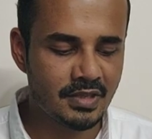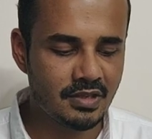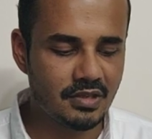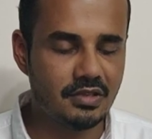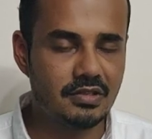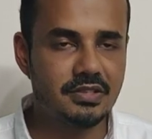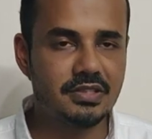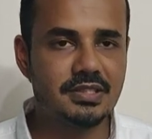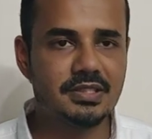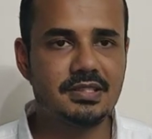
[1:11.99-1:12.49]

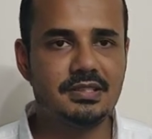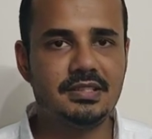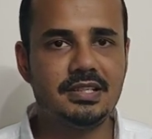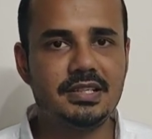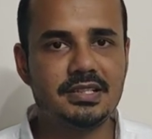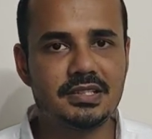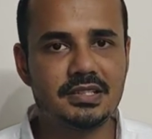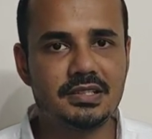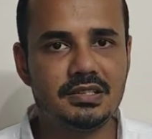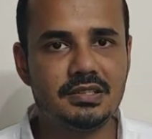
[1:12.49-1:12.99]
or it's a
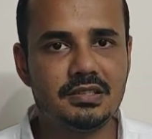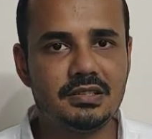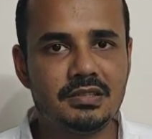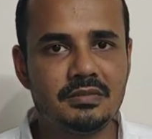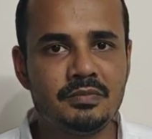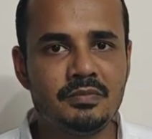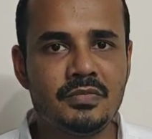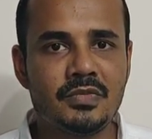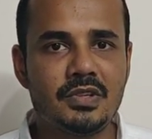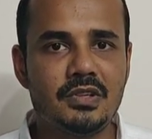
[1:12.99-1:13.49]
letter
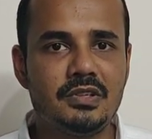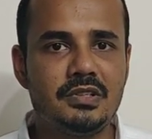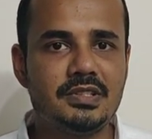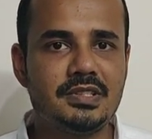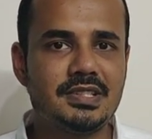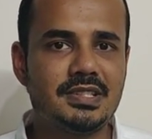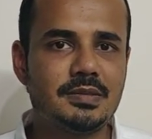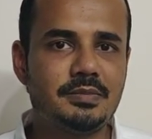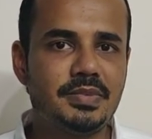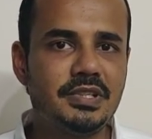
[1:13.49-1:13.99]
or
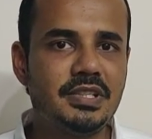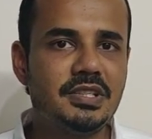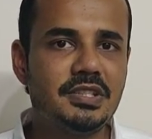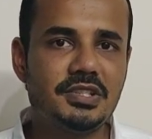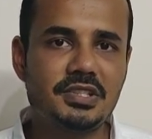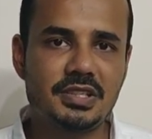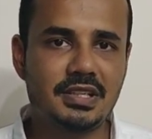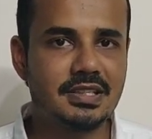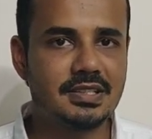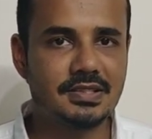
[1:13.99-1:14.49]
it's a
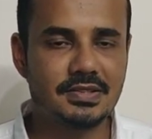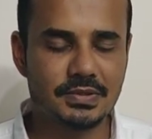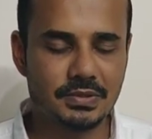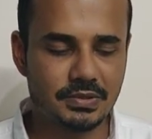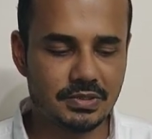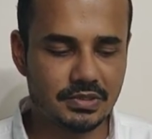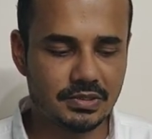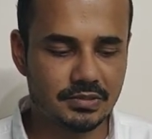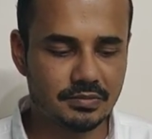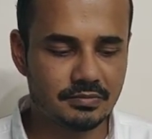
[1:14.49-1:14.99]
speech and so
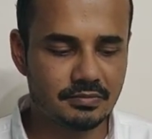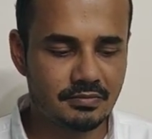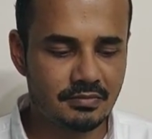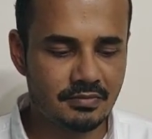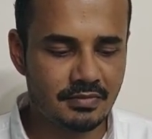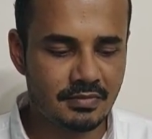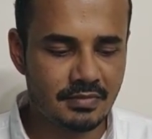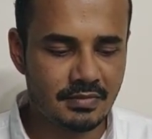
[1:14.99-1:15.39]
on.